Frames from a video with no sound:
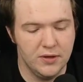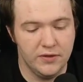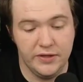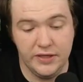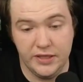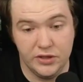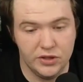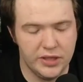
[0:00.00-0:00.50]

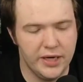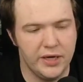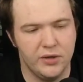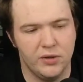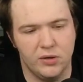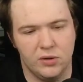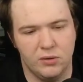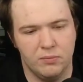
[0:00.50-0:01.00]
the
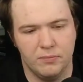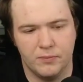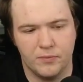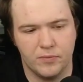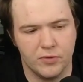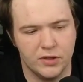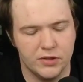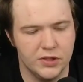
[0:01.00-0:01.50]
channel
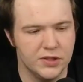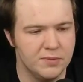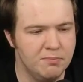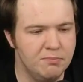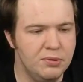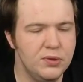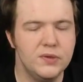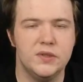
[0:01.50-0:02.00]
just
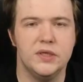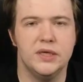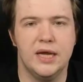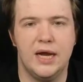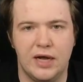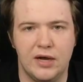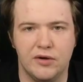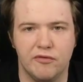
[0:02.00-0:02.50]
boosted
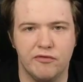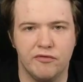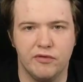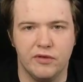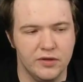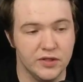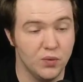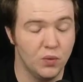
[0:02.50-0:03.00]
out of
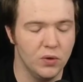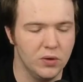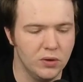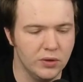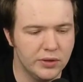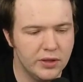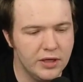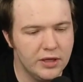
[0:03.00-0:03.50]
this
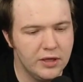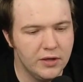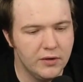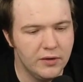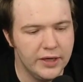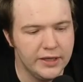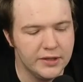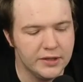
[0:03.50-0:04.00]
world,
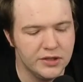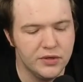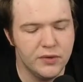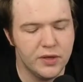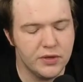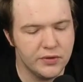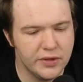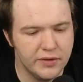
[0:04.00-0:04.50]
right?
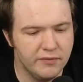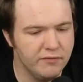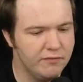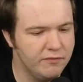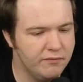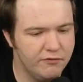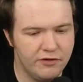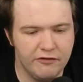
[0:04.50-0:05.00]

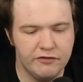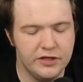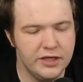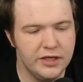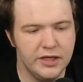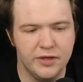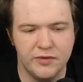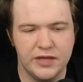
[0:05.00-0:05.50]

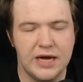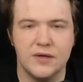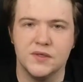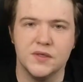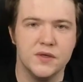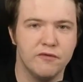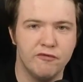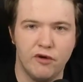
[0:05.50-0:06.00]

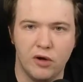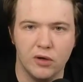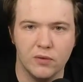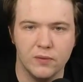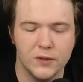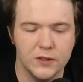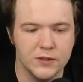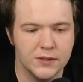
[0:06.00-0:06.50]
250,000
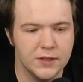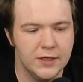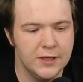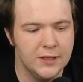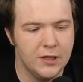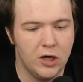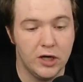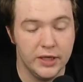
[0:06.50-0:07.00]
followers
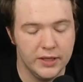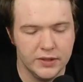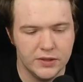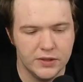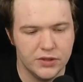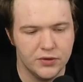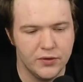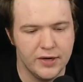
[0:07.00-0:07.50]
on
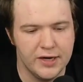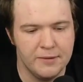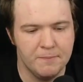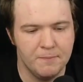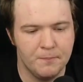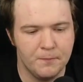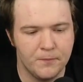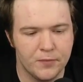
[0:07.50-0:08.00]

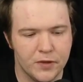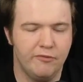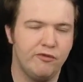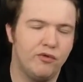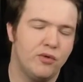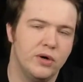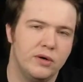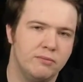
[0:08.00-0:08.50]
Instagram
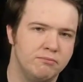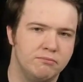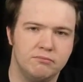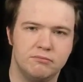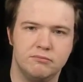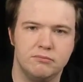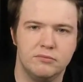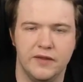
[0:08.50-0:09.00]
before
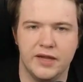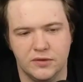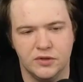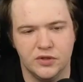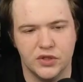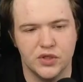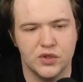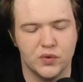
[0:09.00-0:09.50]
they
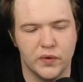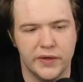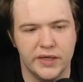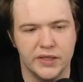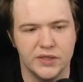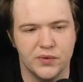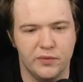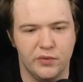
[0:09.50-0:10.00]
destroyed
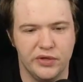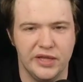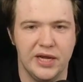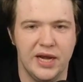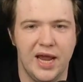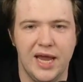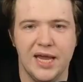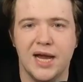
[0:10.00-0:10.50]
us with an
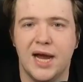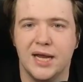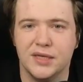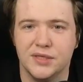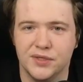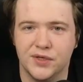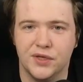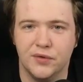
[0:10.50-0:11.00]
AI
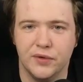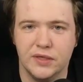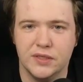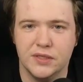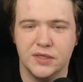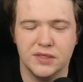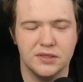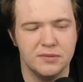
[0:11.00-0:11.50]
security
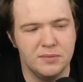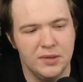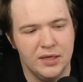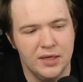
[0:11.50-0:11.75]
system.